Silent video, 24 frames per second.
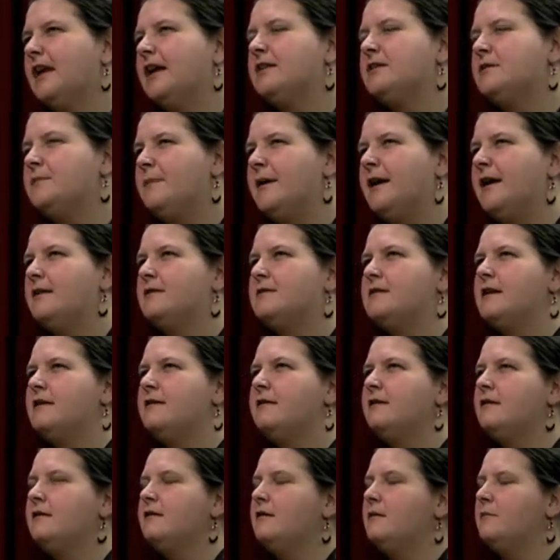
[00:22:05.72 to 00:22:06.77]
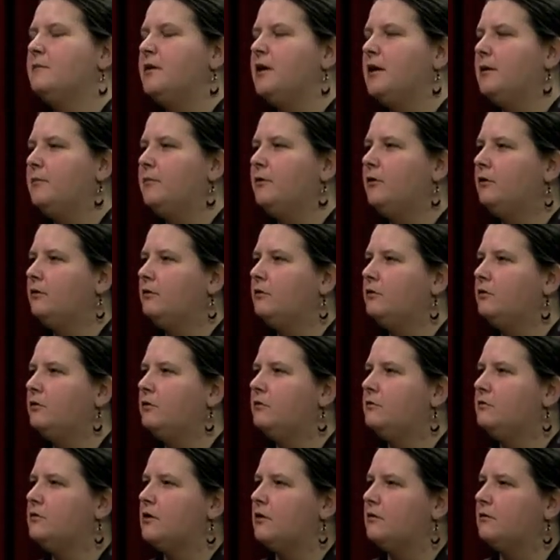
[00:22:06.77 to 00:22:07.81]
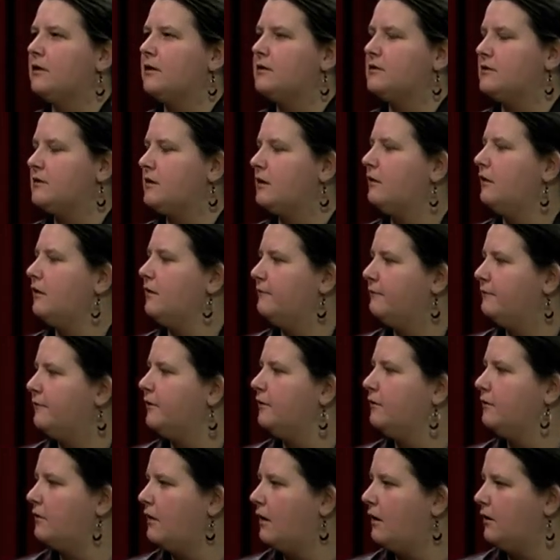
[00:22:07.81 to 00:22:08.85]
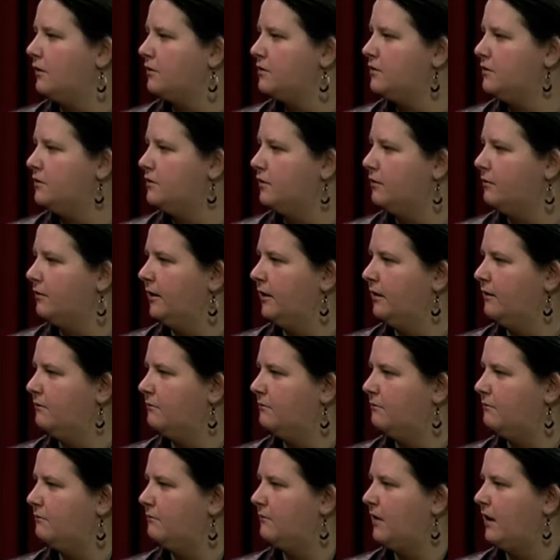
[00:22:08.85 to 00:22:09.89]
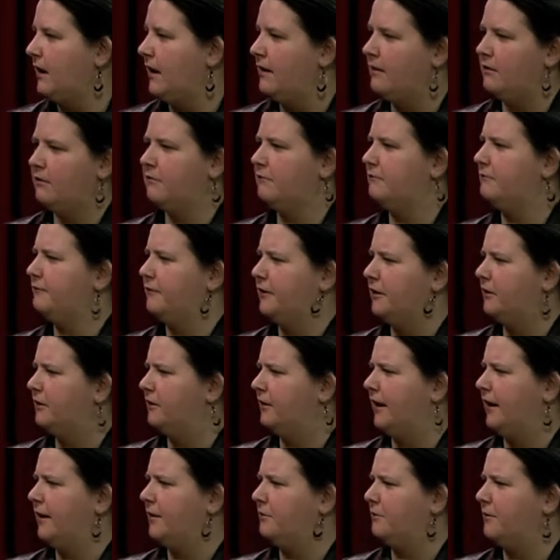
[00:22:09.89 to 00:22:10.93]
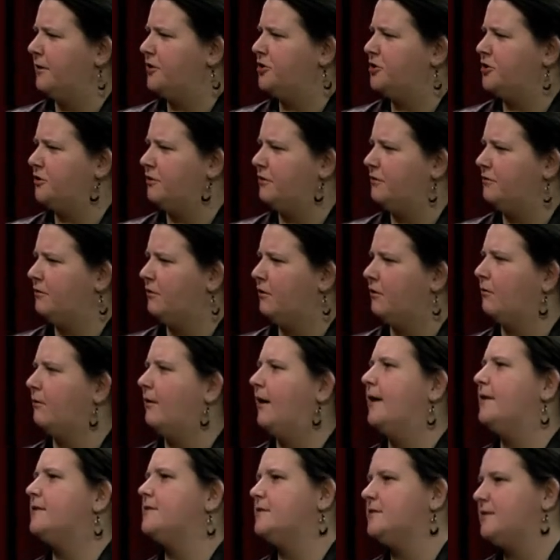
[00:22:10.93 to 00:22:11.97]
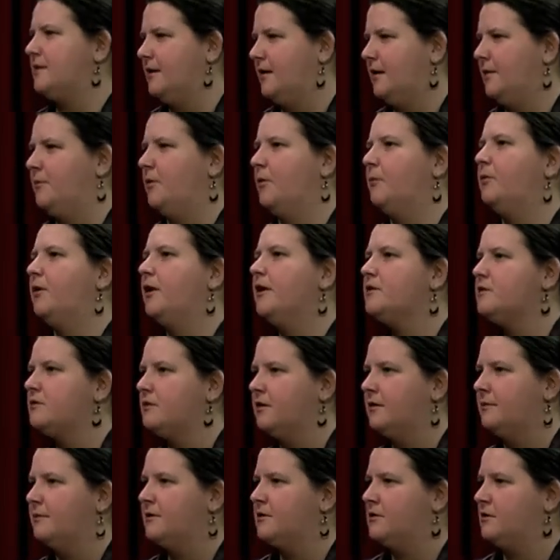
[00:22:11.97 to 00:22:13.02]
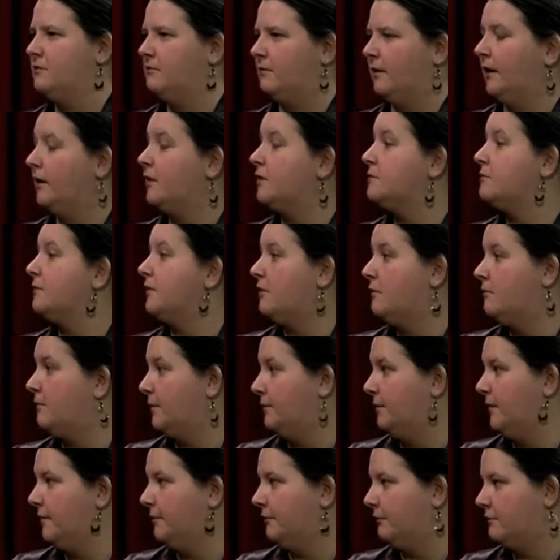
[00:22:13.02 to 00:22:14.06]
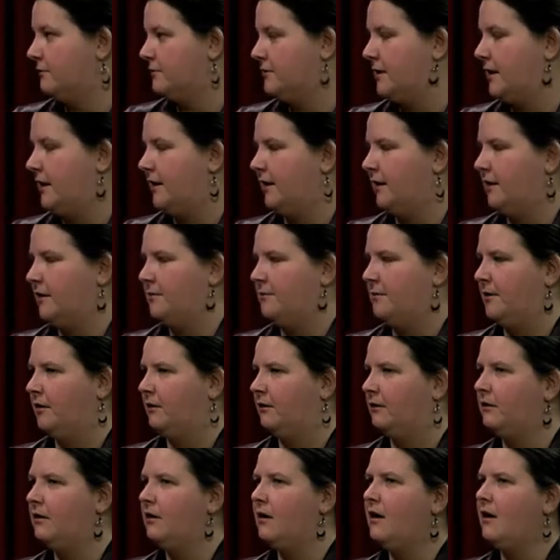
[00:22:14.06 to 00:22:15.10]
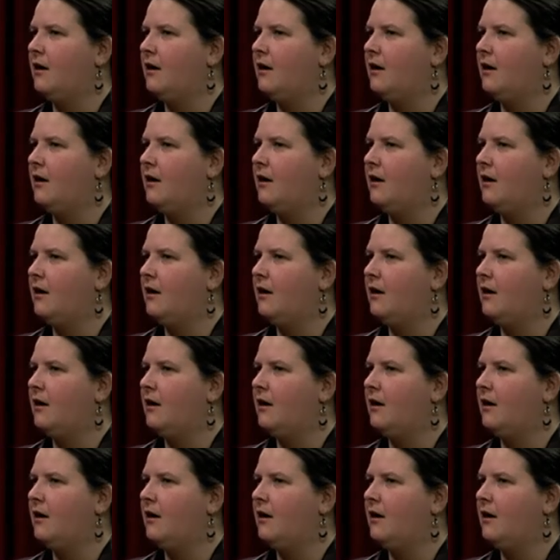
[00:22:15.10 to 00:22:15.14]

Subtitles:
It depends. I think that people who don't necessarily feel called to do it, I don't feel like we should harass them or pressure them into doing it, because we don't want people resigning in the middle.